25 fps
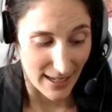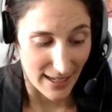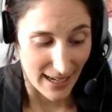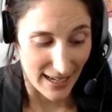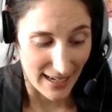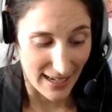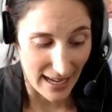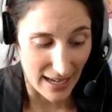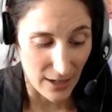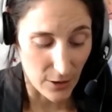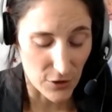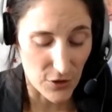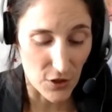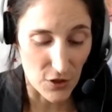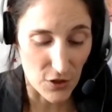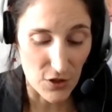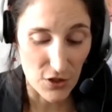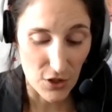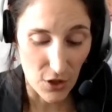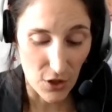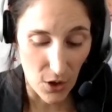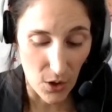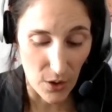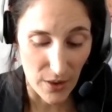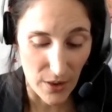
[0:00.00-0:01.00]
I also
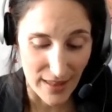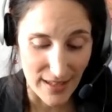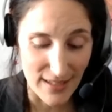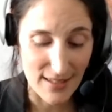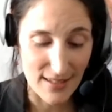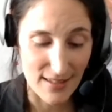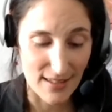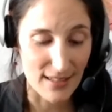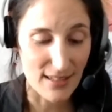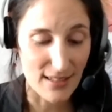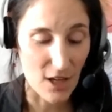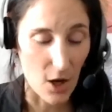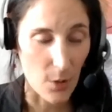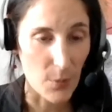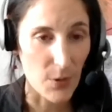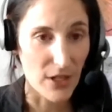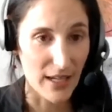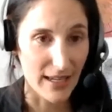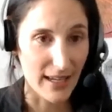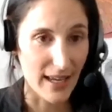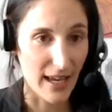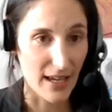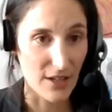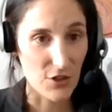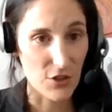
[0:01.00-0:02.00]
saw this
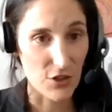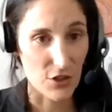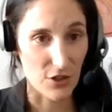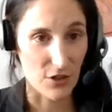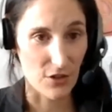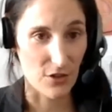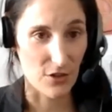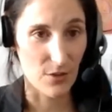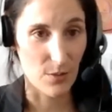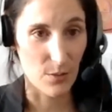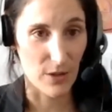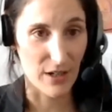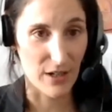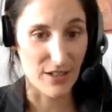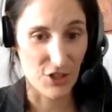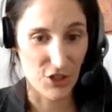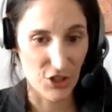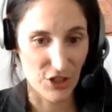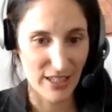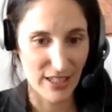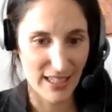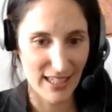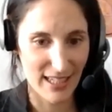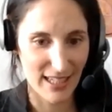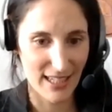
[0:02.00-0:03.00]
communication where
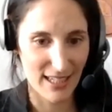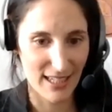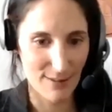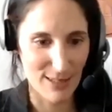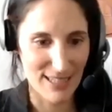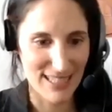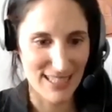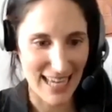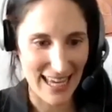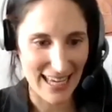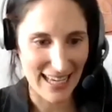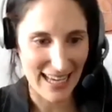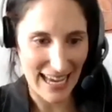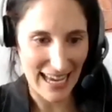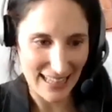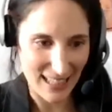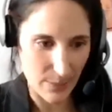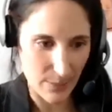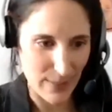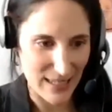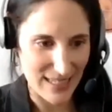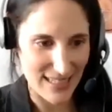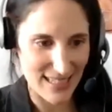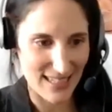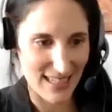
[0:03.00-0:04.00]
she would take
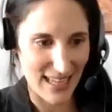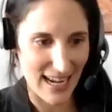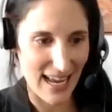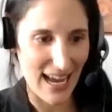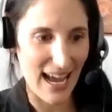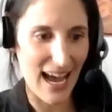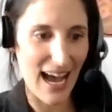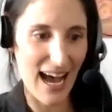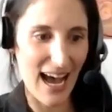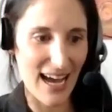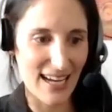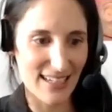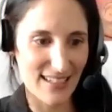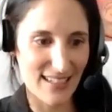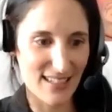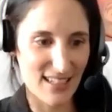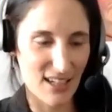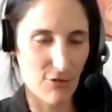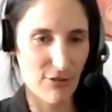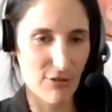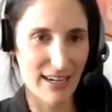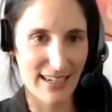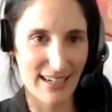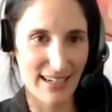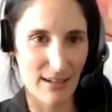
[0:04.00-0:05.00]
elements that I had
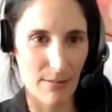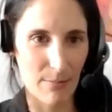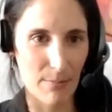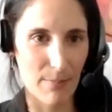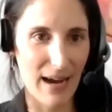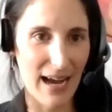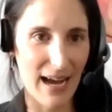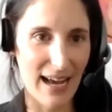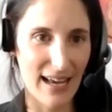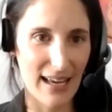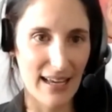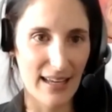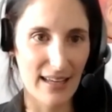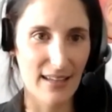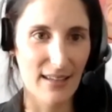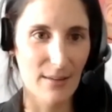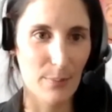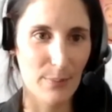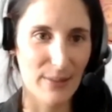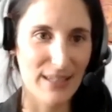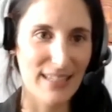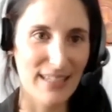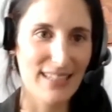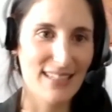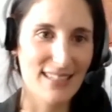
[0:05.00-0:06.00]
integrated in my
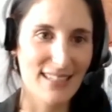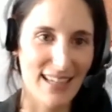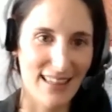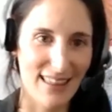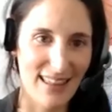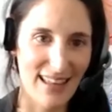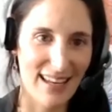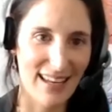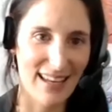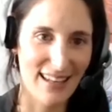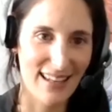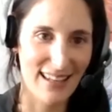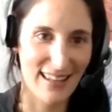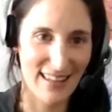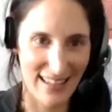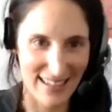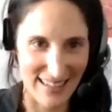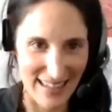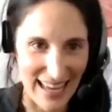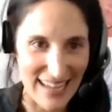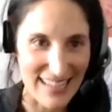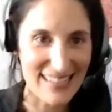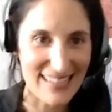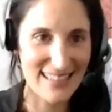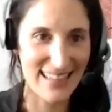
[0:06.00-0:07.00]
piece, and then the
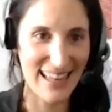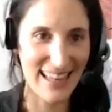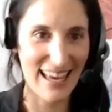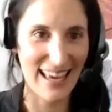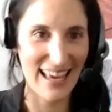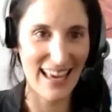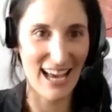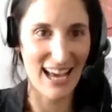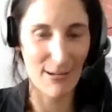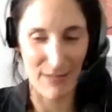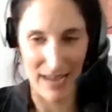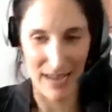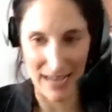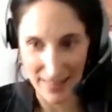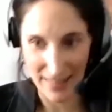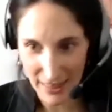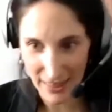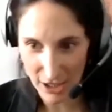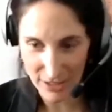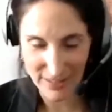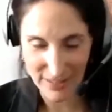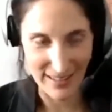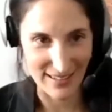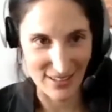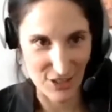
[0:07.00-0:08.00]
next day I
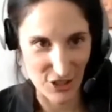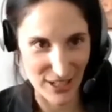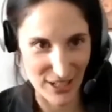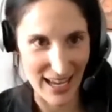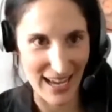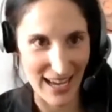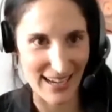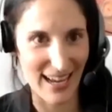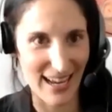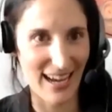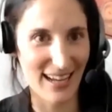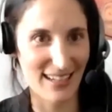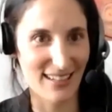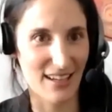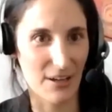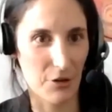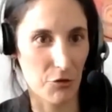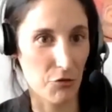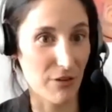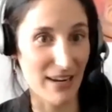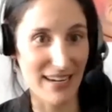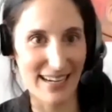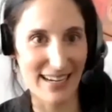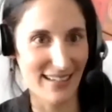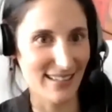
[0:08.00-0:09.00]
thought that she had a
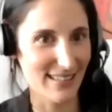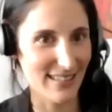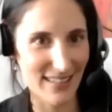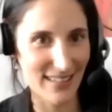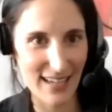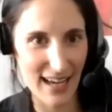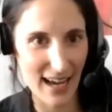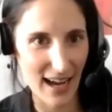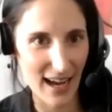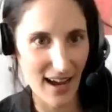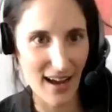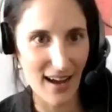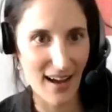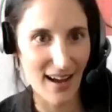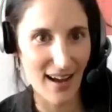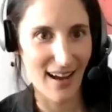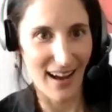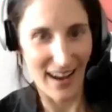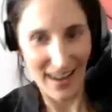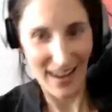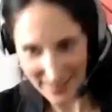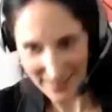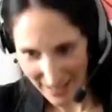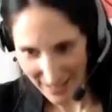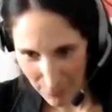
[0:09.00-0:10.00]
great idea,
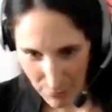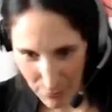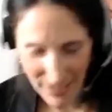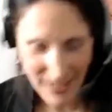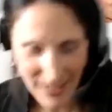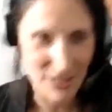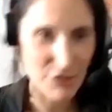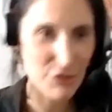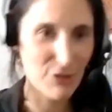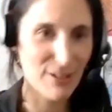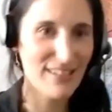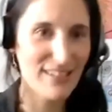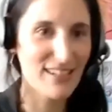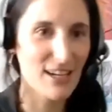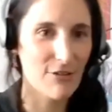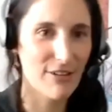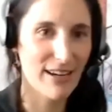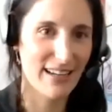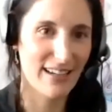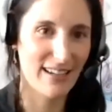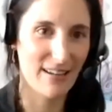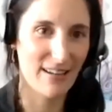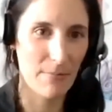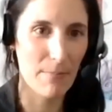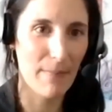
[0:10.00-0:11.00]
and I wanted to integrate
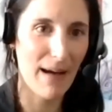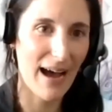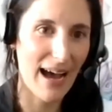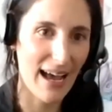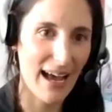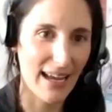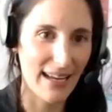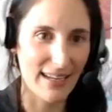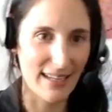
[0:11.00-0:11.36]
it in mine.